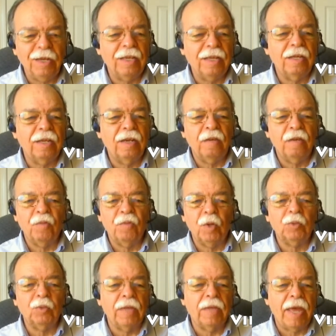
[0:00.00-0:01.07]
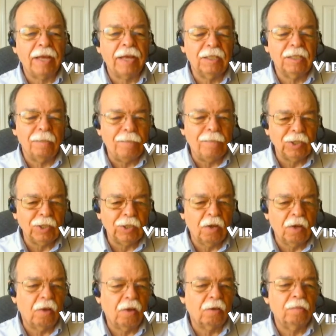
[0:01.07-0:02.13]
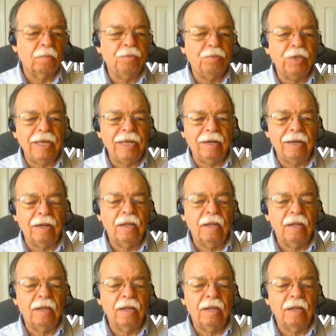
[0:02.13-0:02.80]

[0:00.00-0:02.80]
in a virtual exhibition hall, complete